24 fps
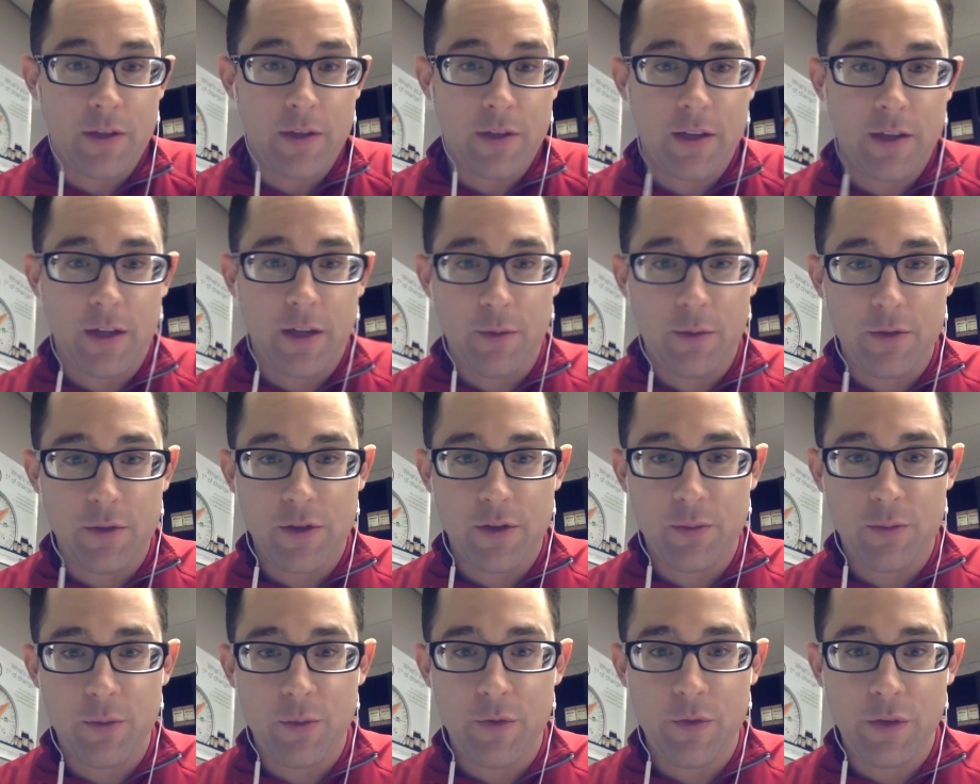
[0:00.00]
I think I was
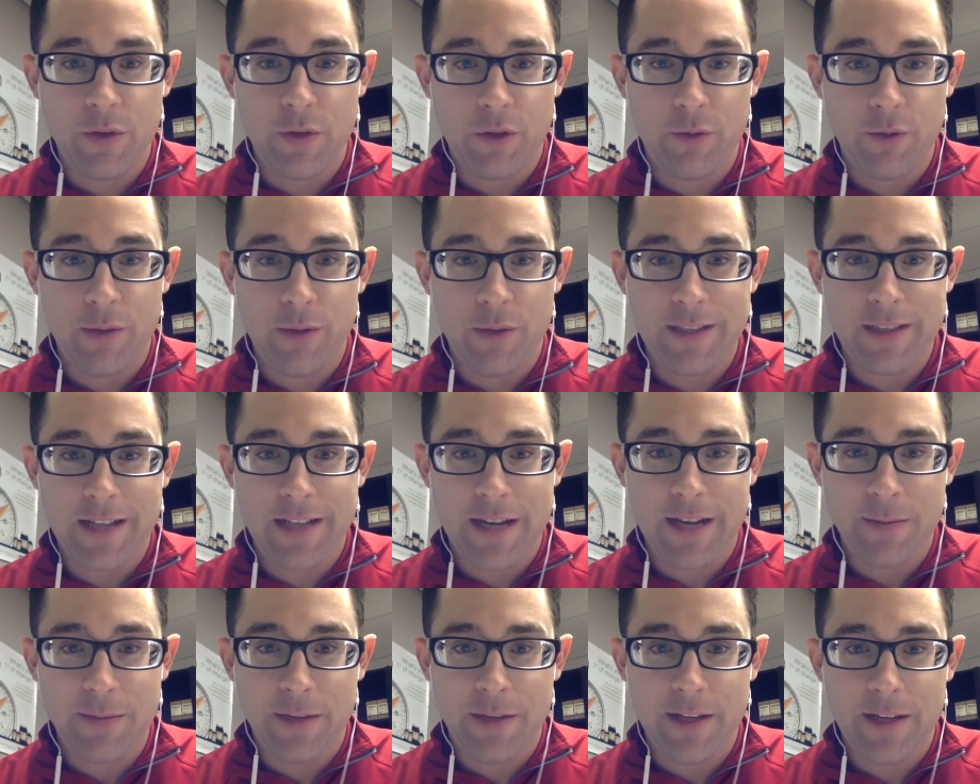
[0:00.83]
just moving through my
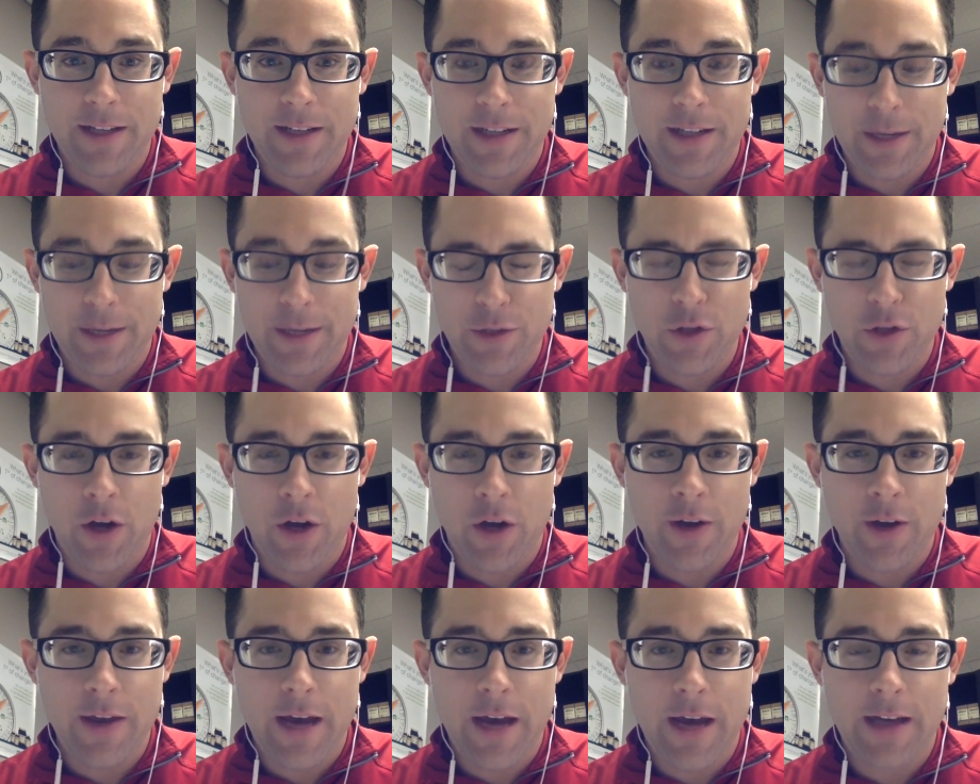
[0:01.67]
timeline, and I
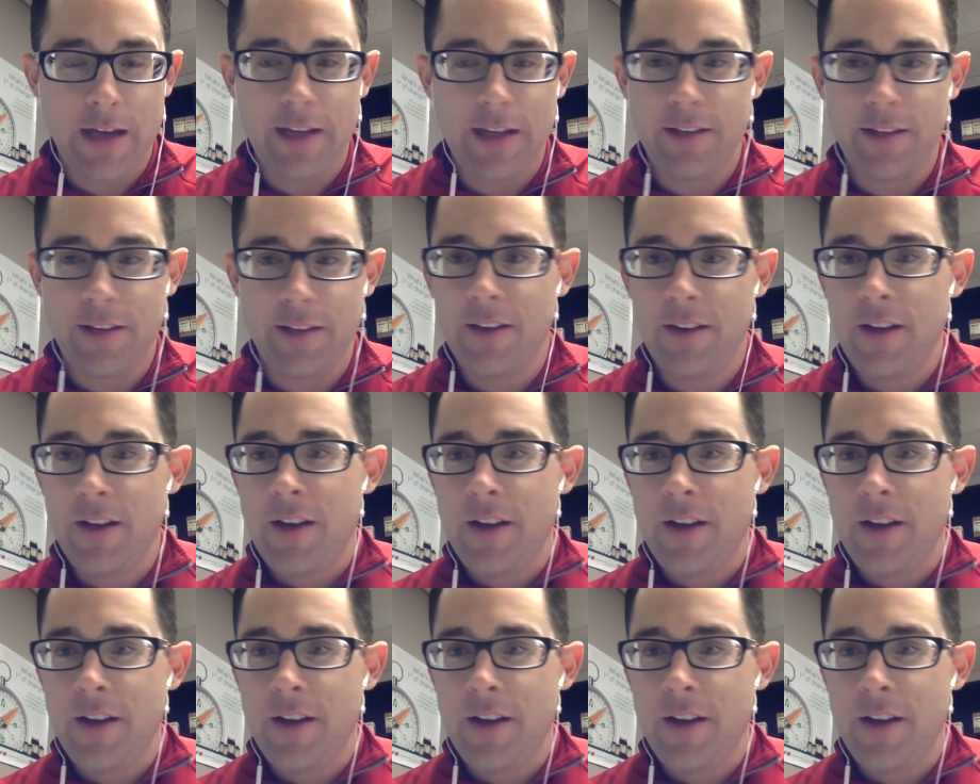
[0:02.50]
saw that, and